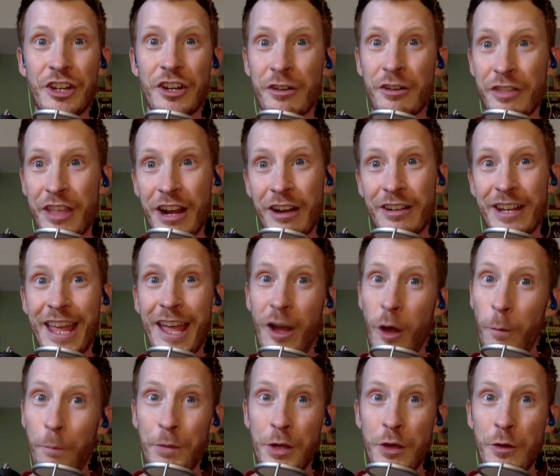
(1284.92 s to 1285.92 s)
there to help
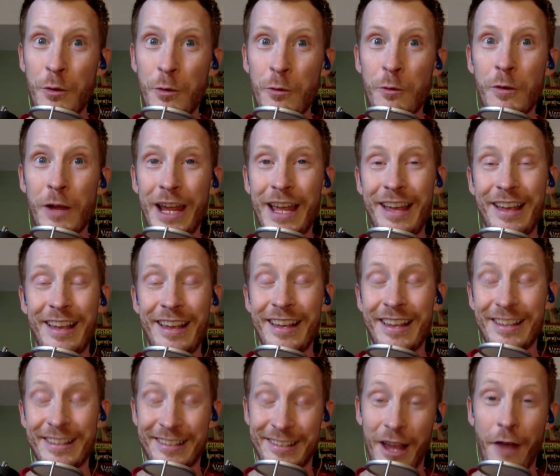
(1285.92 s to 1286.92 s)
you uh,
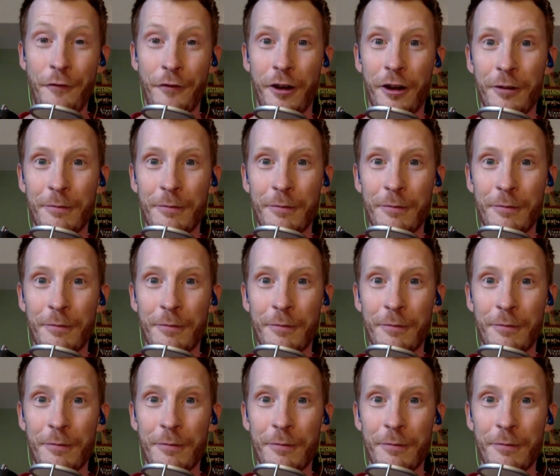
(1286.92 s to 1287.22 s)
suffer.